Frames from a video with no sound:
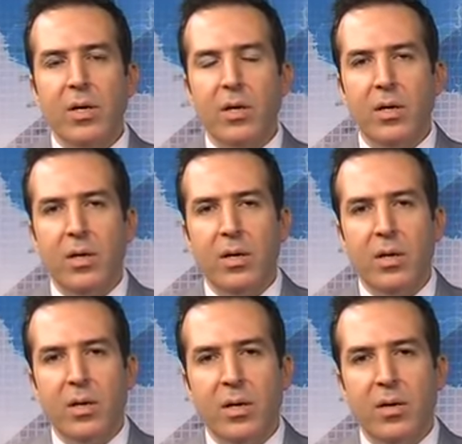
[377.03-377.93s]

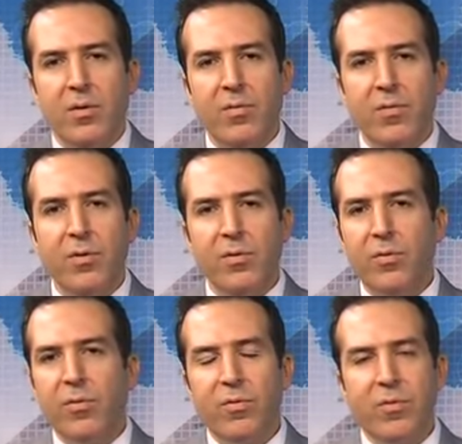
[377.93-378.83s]
Further to
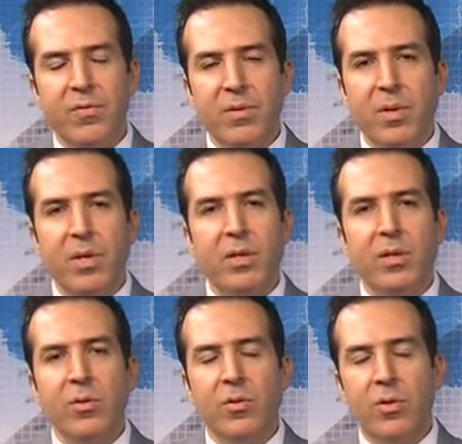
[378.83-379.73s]
the $250
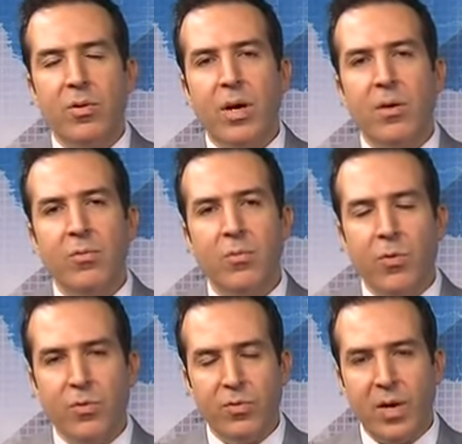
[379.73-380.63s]
million round, we're
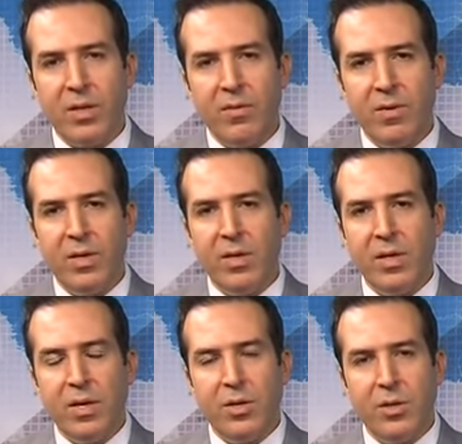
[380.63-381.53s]
also actively
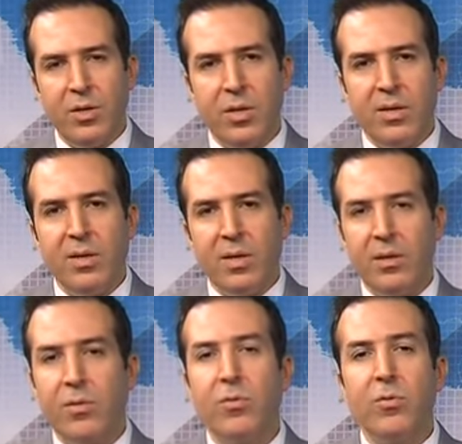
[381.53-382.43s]
engaged in raising
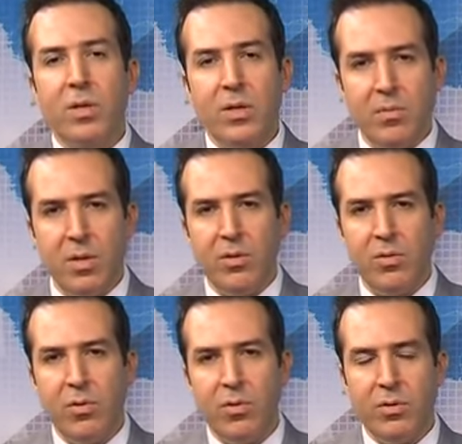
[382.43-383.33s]
another $200 million,
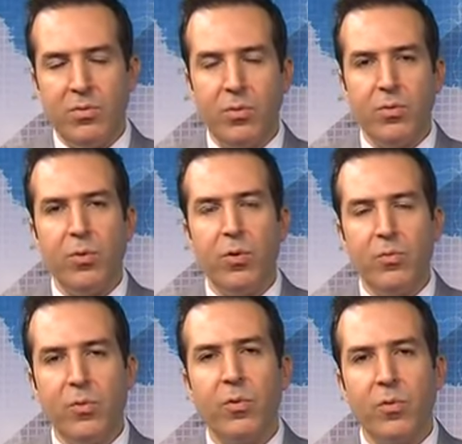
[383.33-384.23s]
which we hope
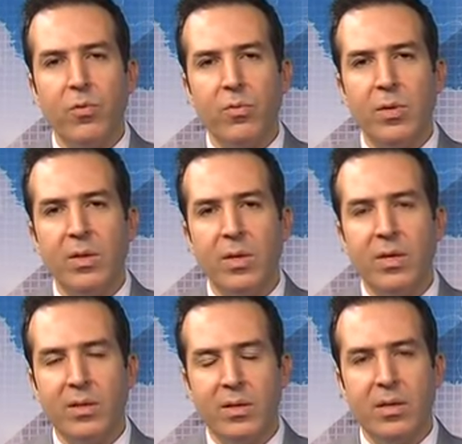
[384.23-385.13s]
to conclude within the
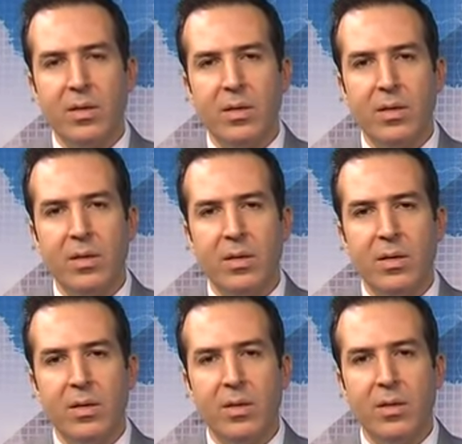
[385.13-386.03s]
next
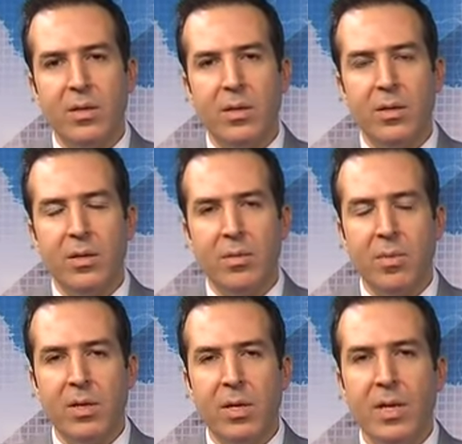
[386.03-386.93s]
3
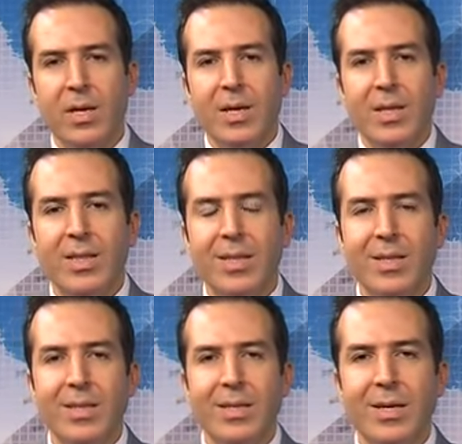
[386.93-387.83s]
months.
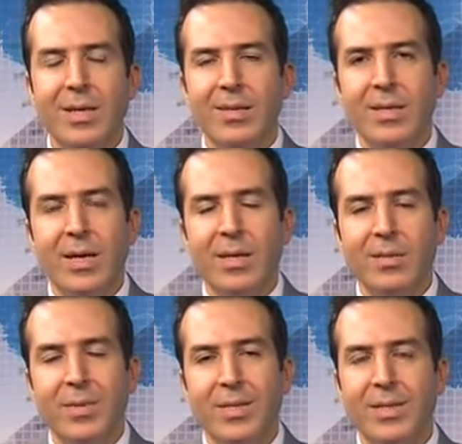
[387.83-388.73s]
The delisting
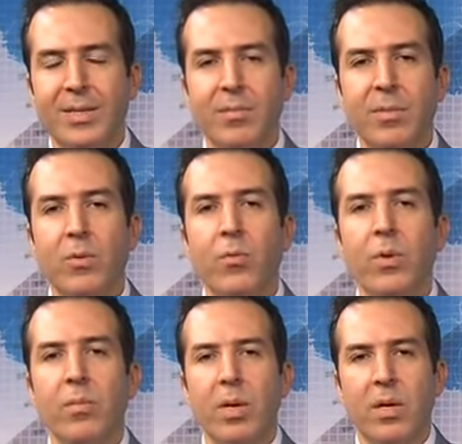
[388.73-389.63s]
aspect is something
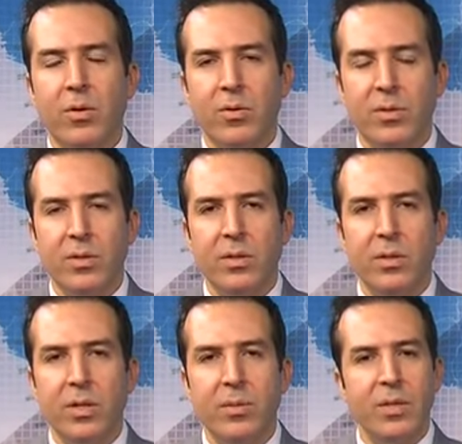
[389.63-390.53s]
we may
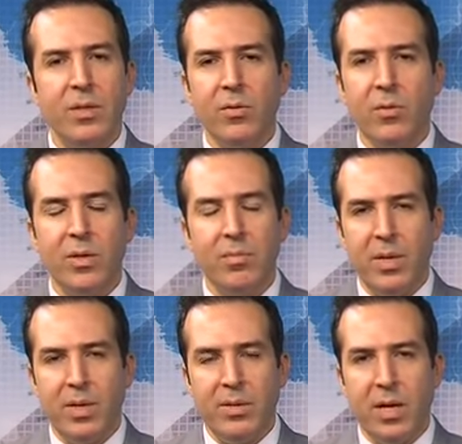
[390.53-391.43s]
consider. I mean, it all
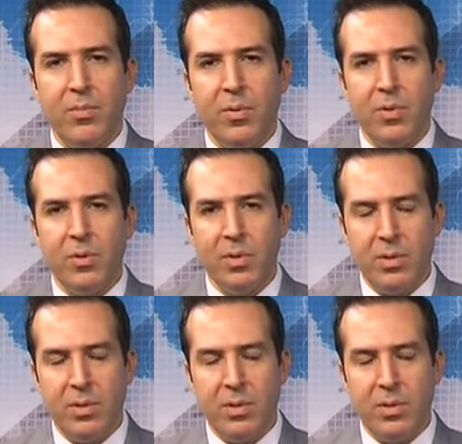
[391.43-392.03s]
depends upon